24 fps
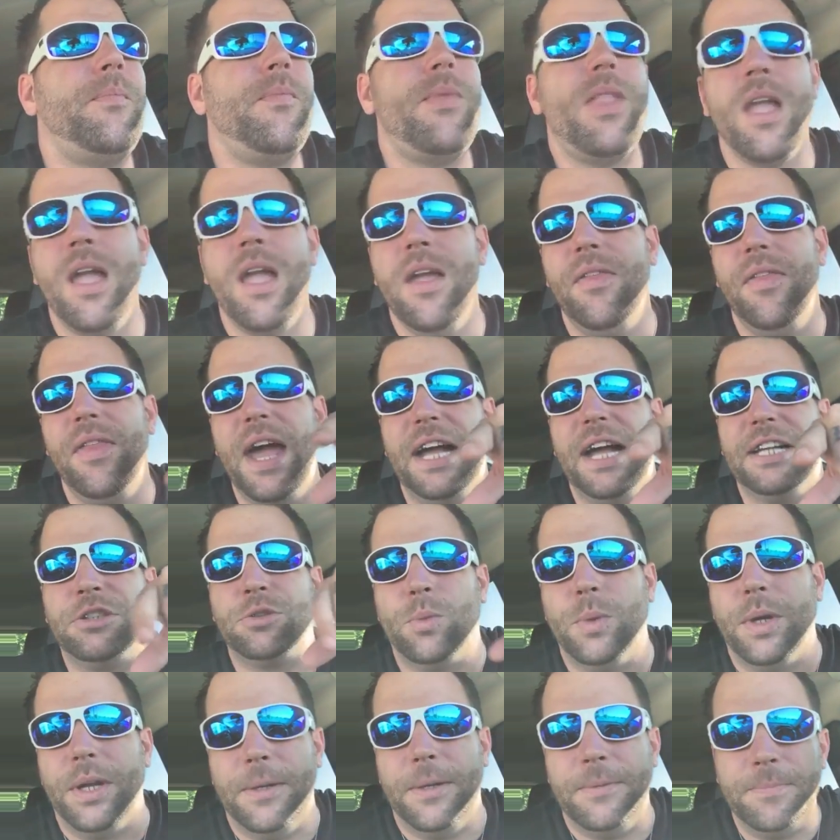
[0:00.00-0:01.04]
And that's
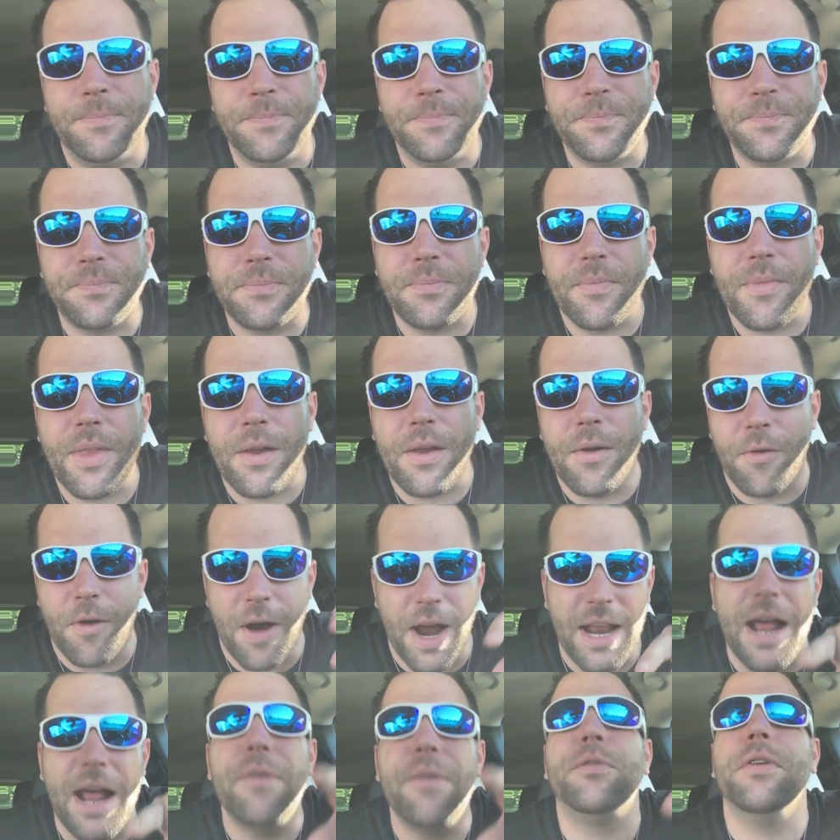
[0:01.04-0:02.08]
when, right
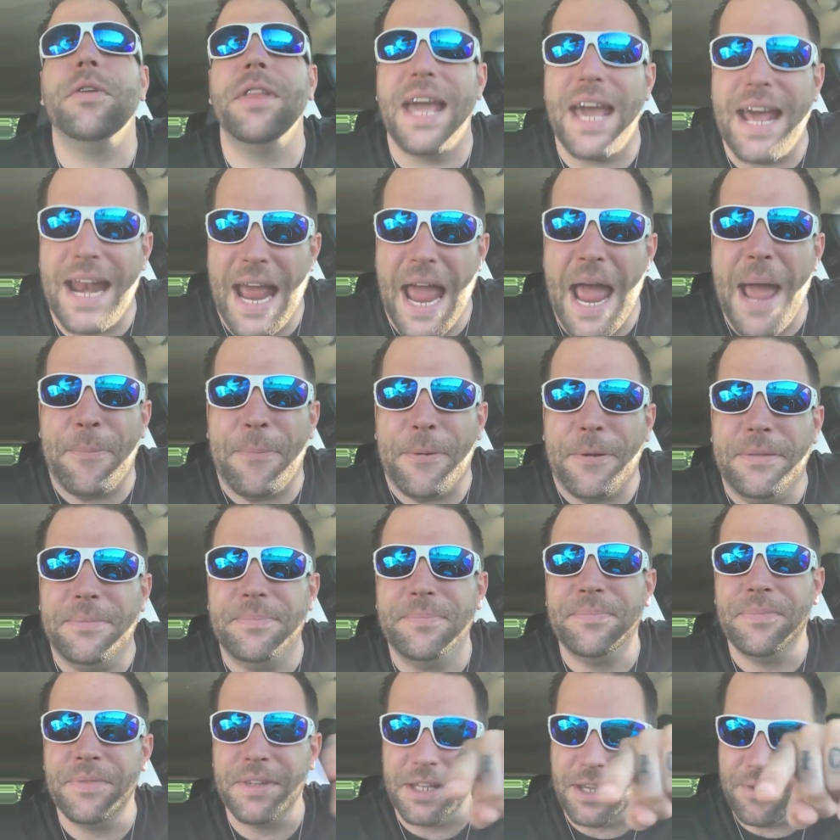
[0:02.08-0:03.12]
after that happened,
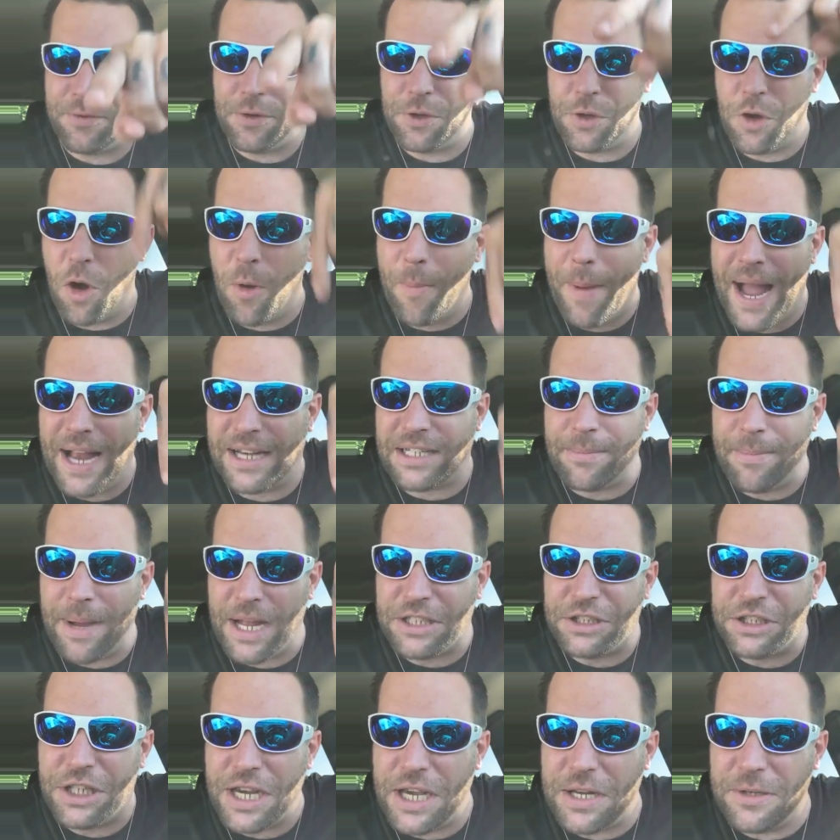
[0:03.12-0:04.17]
if you go back
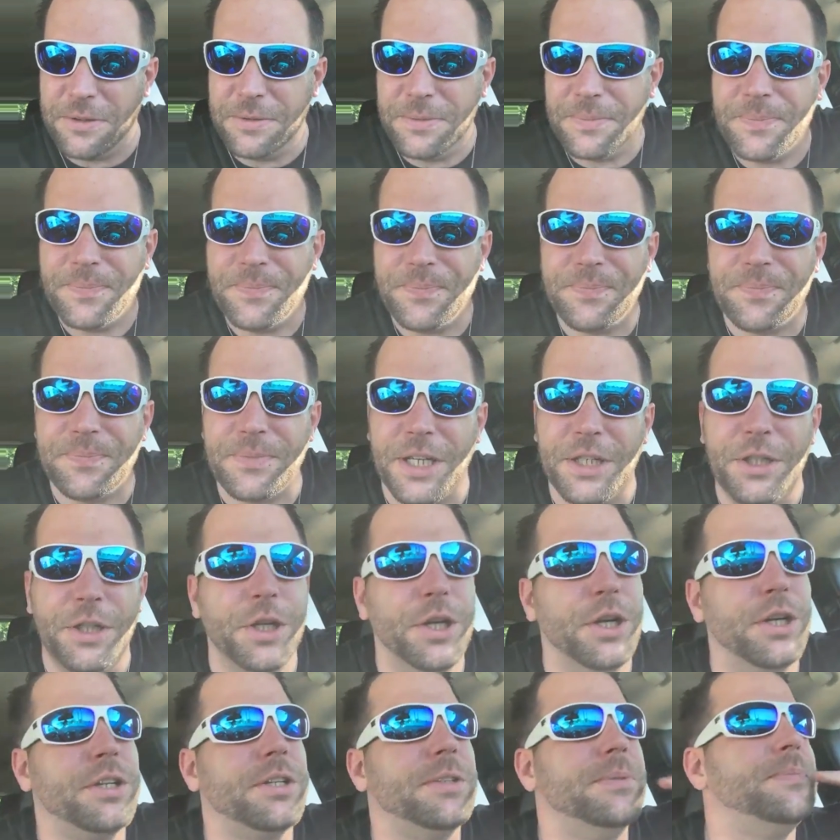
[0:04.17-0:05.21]
to my channel
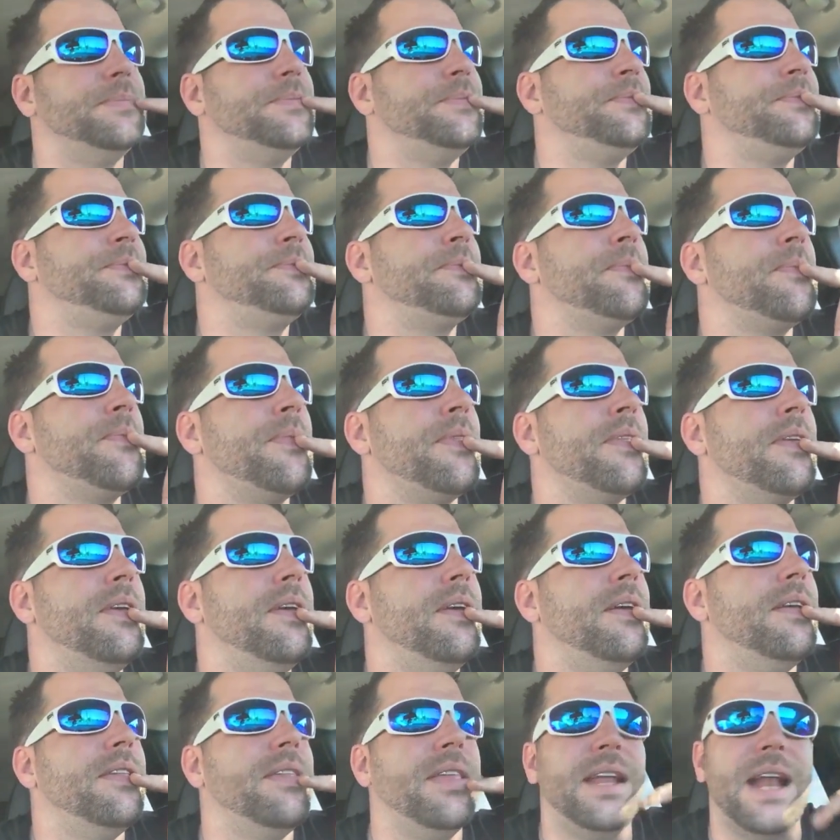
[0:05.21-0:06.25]
and look,
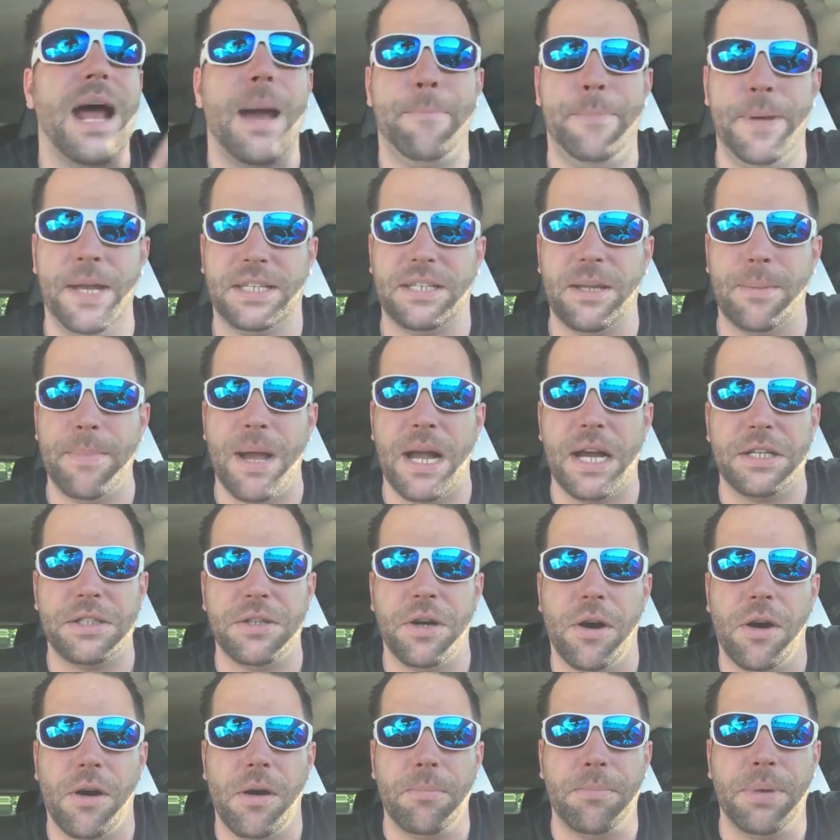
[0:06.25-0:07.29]
that I picked up my
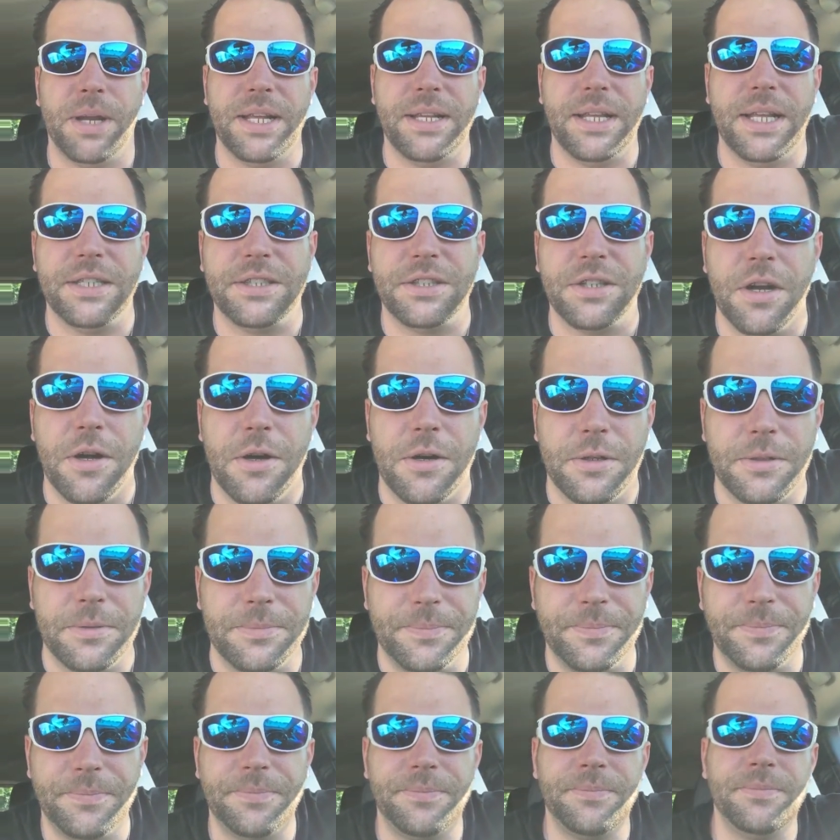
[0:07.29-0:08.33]
guitar and played that song.
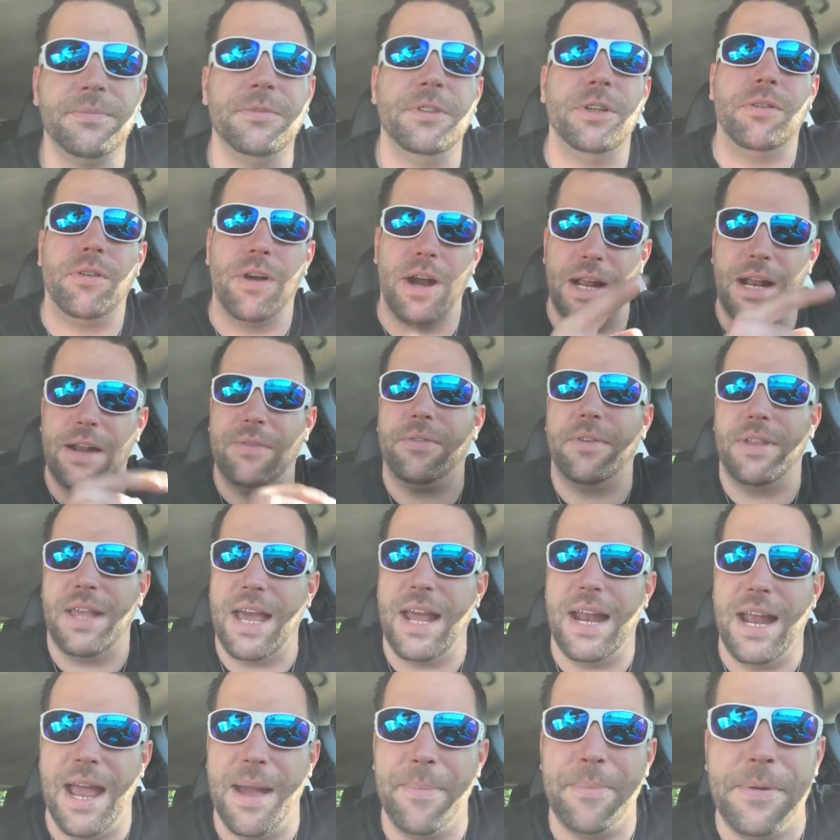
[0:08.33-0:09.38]
Right after that
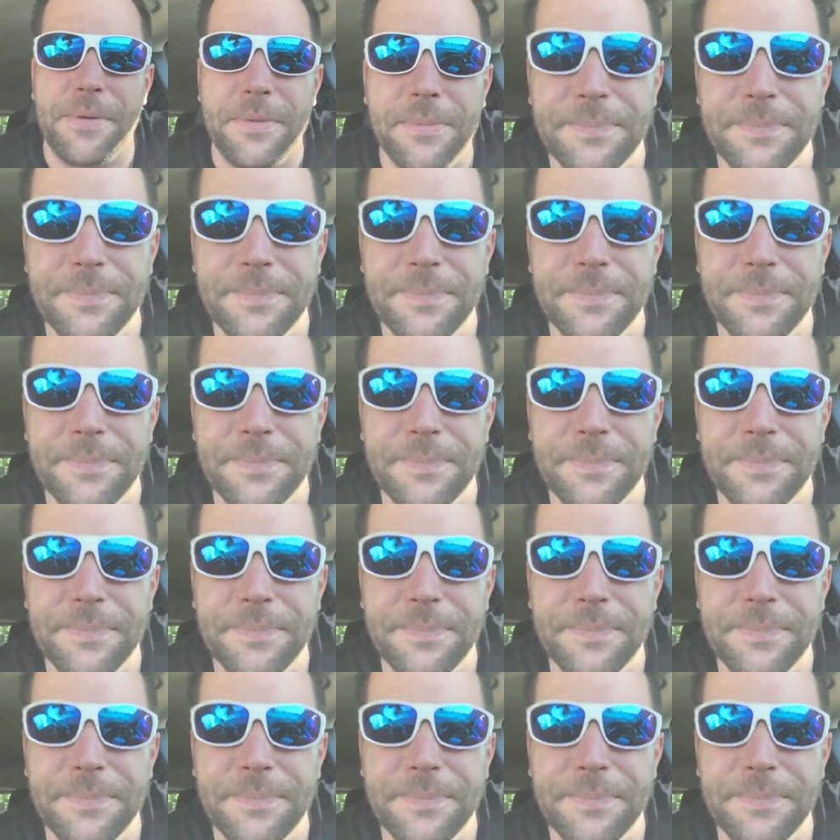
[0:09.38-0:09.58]
happened.